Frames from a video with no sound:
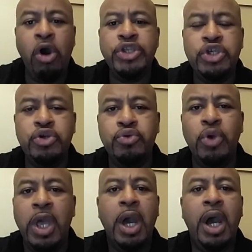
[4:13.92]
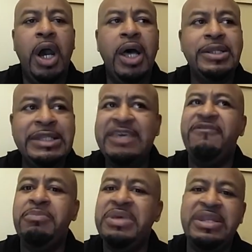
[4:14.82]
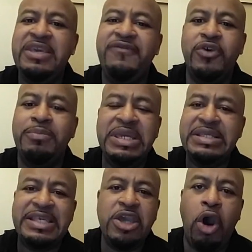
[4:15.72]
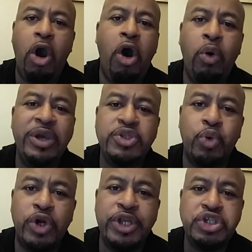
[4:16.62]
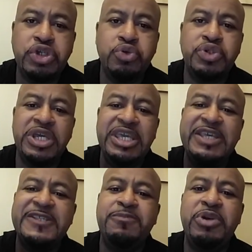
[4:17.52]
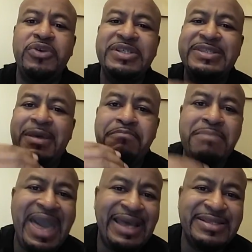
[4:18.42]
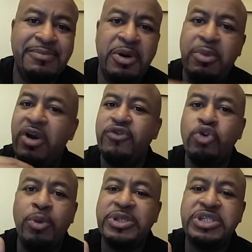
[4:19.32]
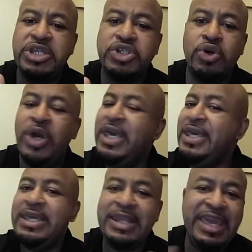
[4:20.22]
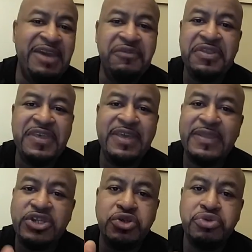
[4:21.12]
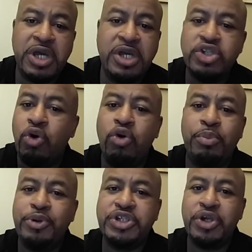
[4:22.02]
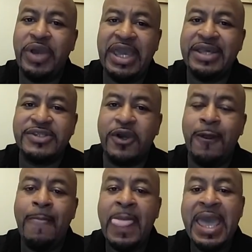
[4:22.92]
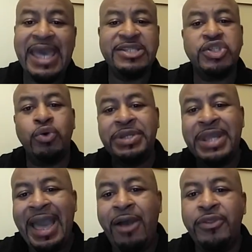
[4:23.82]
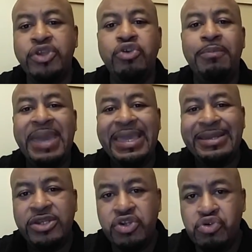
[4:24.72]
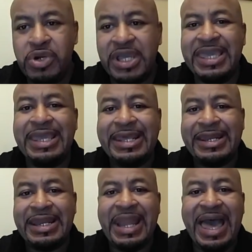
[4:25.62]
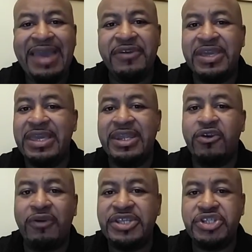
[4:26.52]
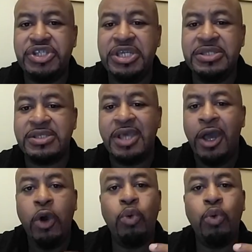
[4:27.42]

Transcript: on you uh, living beneath your means. He always wanted you to experience the maximum of your potential in everything that you touch or put your hands on. And so now that you're made new again and alive again in Christ Jesus,